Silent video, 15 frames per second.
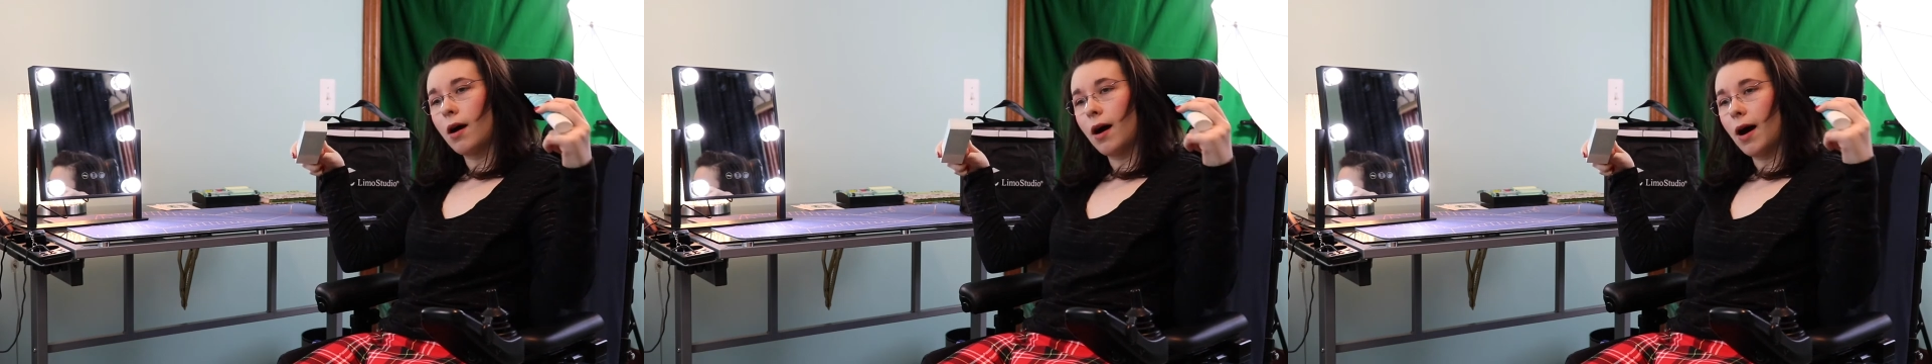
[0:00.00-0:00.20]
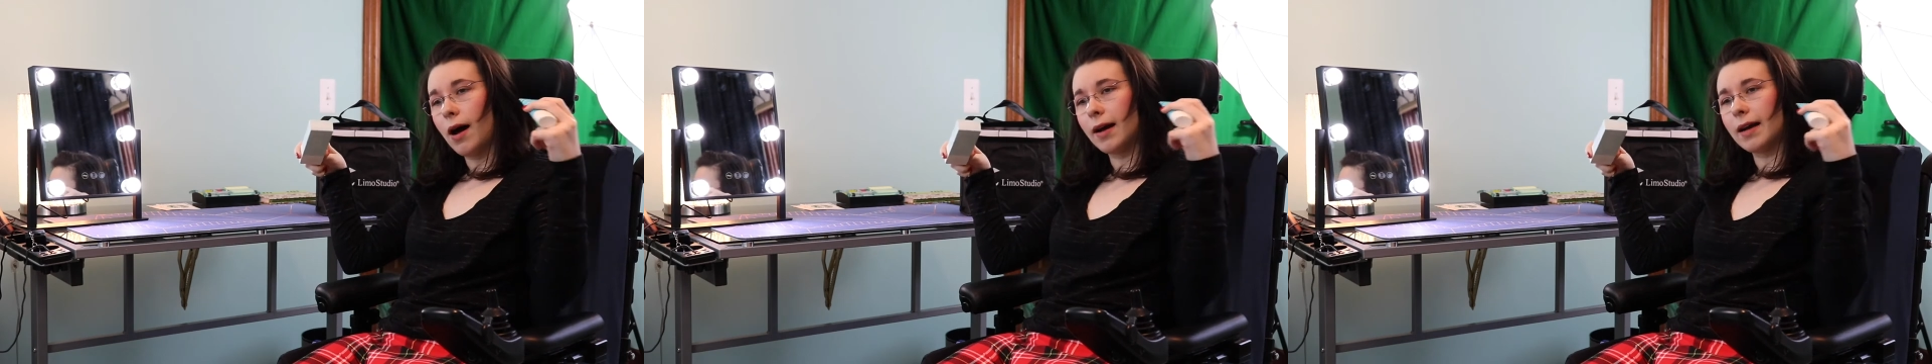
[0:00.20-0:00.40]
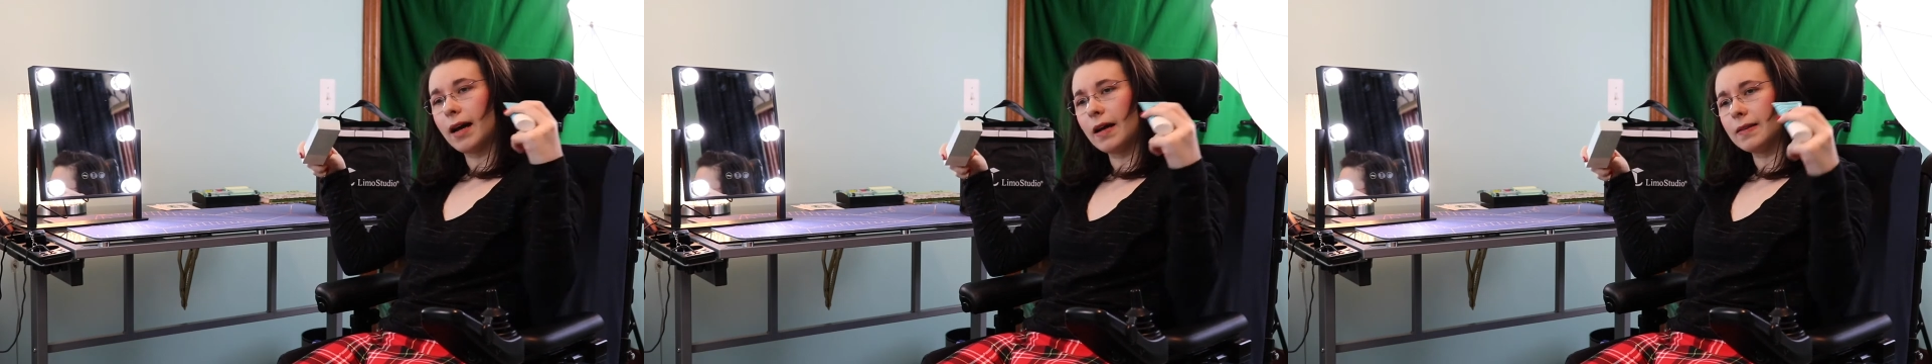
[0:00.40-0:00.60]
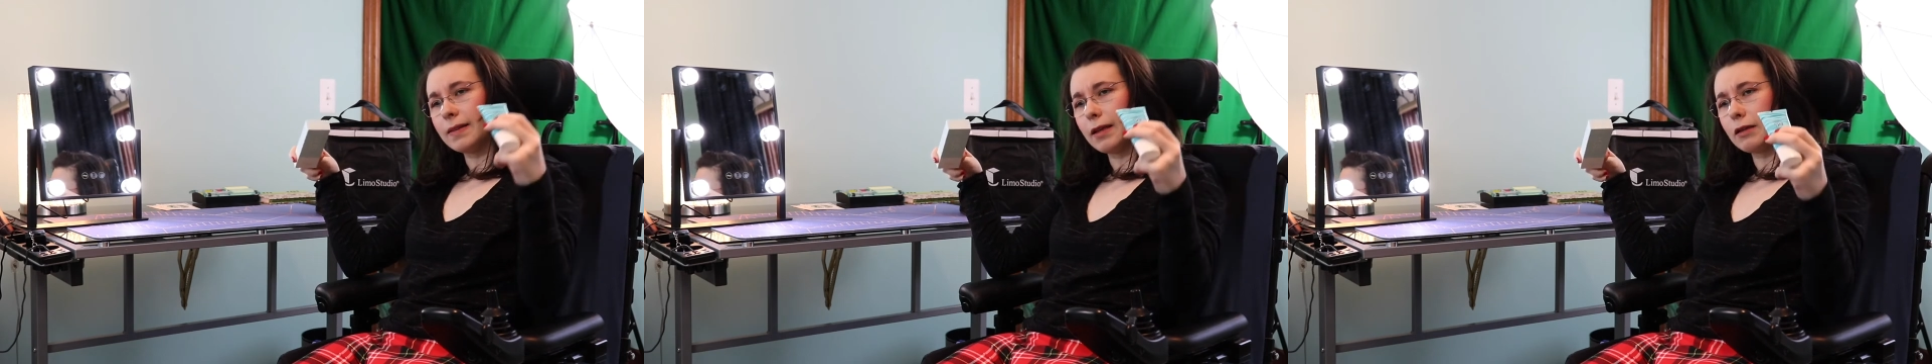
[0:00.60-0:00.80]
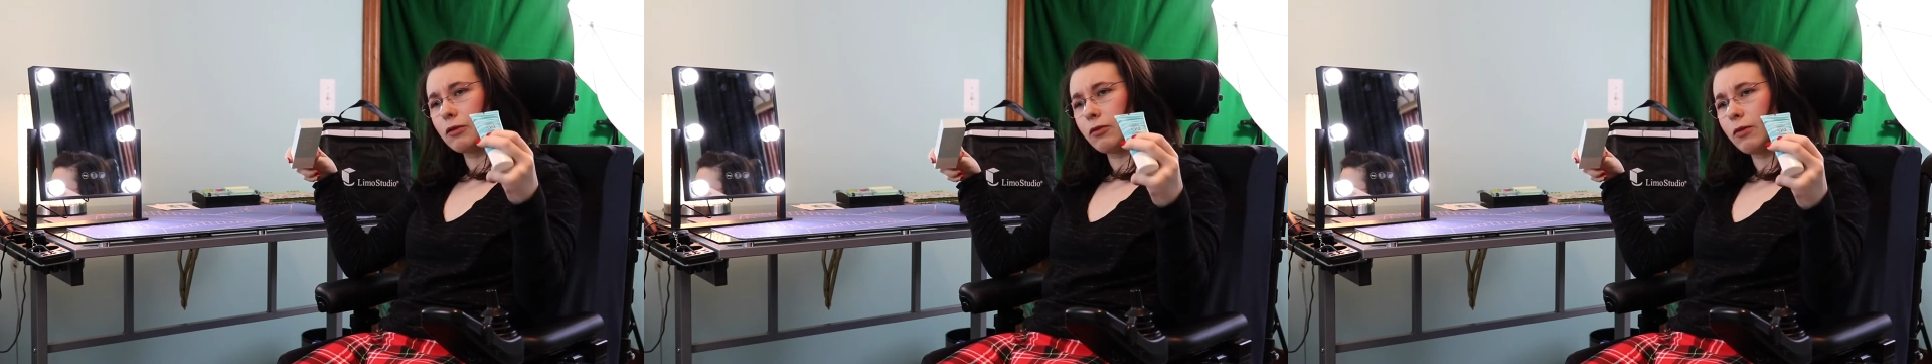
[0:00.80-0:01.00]
I got
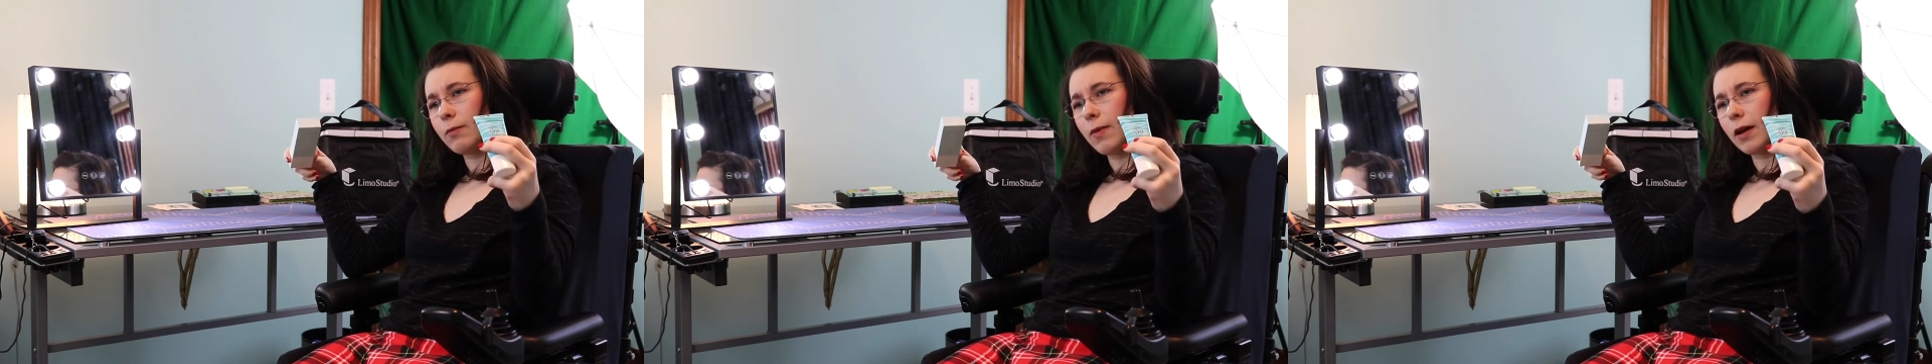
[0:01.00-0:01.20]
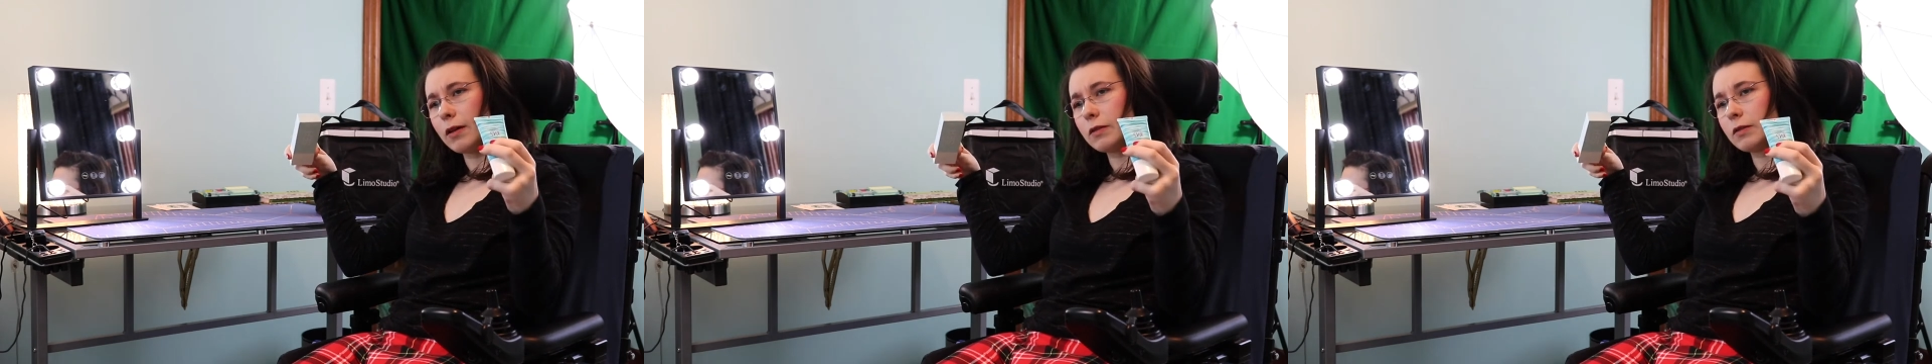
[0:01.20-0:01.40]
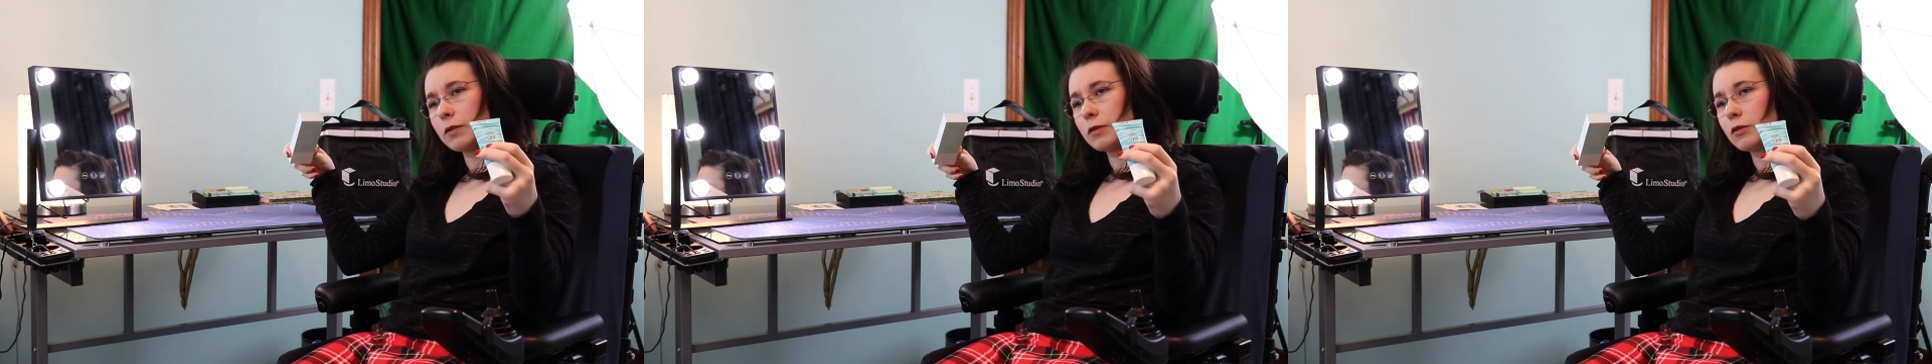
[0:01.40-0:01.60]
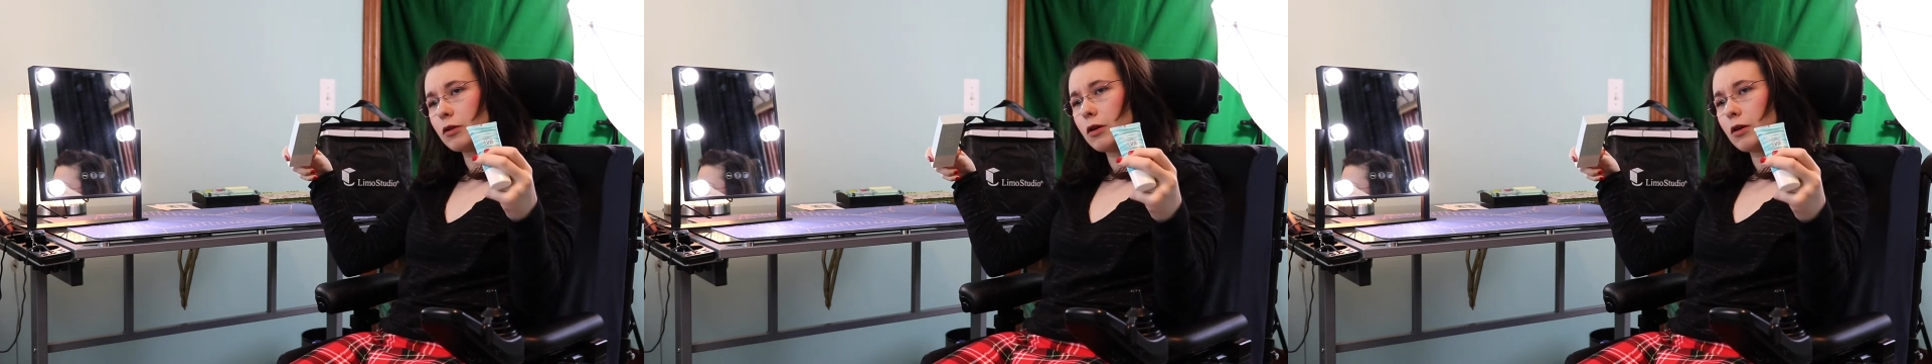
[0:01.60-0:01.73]
this from my sister